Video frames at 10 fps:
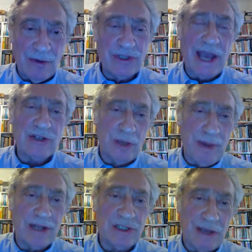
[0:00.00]
He was actually
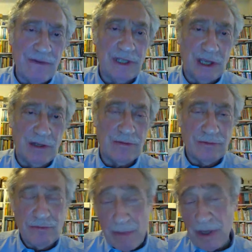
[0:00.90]
about 17,
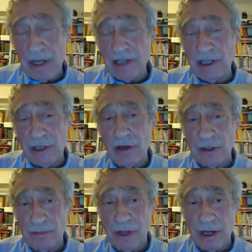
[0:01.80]
maybe an
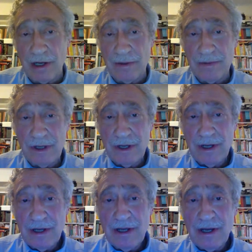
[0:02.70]
1800 player
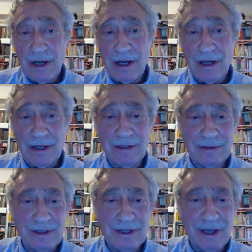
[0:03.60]

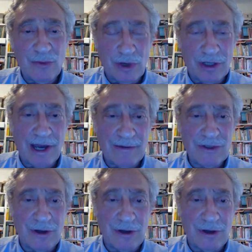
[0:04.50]
in real life.